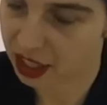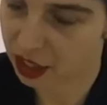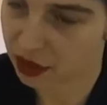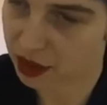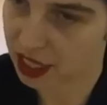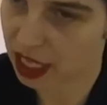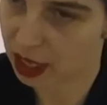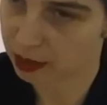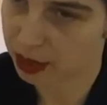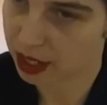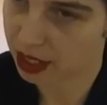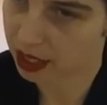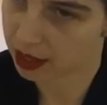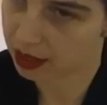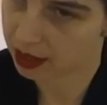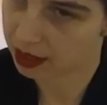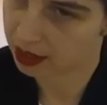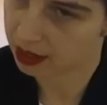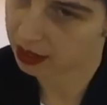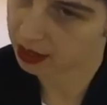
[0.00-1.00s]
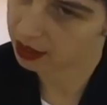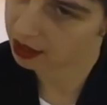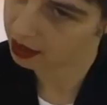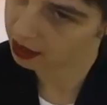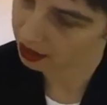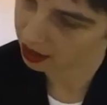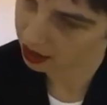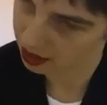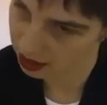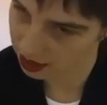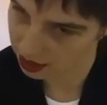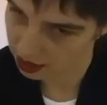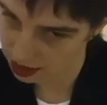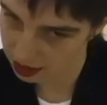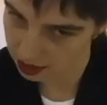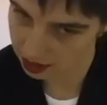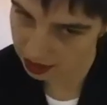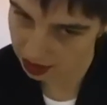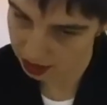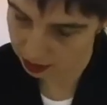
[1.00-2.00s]
I, don't think Abigail's
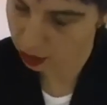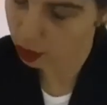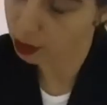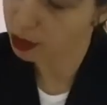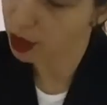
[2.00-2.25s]
concerns are more